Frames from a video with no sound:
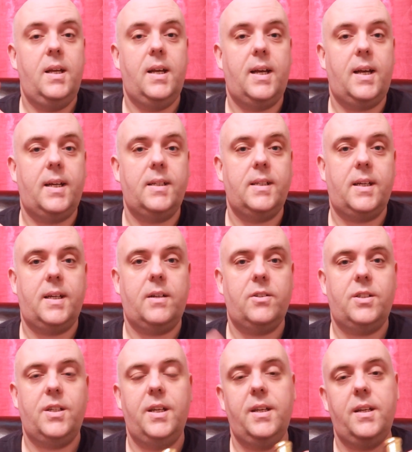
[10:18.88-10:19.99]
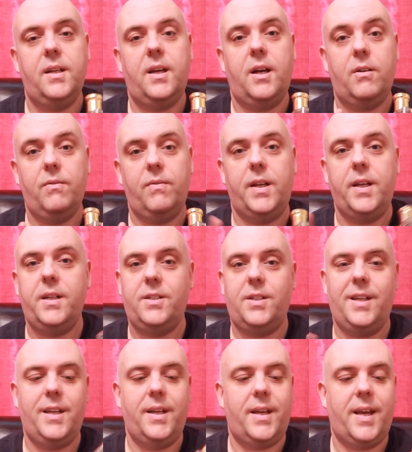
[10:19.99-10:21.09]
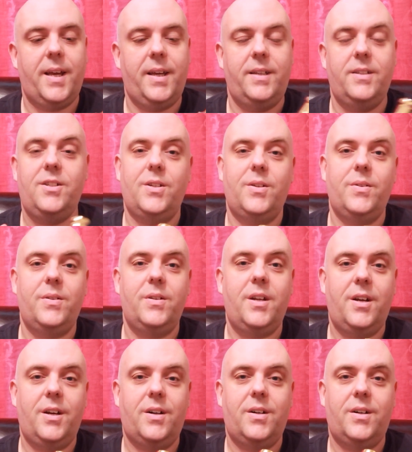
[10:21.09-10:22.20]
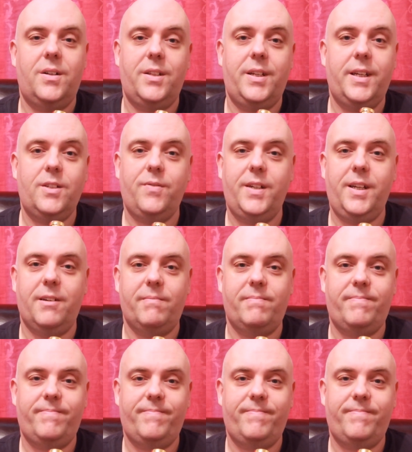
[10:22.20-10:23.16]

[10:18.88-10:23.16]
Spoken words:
And I'll hopefully see you again soon on the next video.